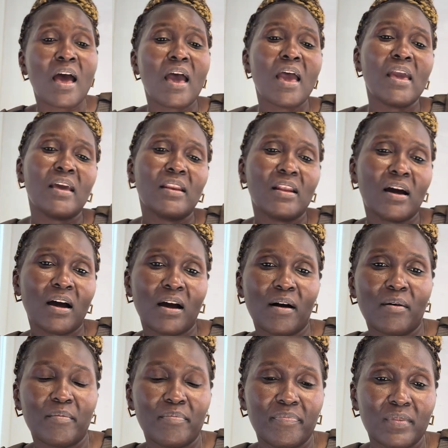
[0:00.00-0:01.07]
and
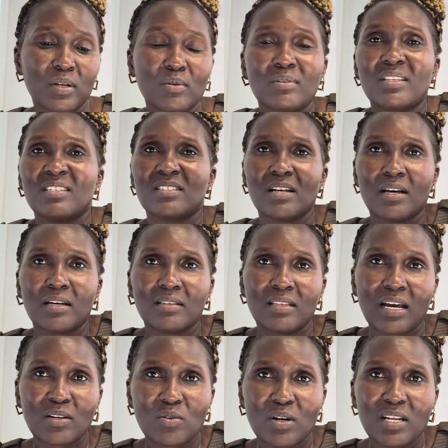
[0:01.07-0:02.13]
look,
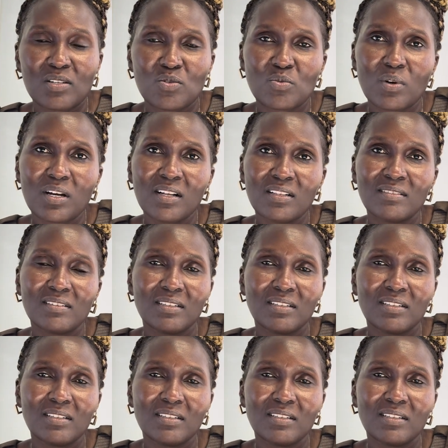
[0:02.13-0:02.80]
that one as well,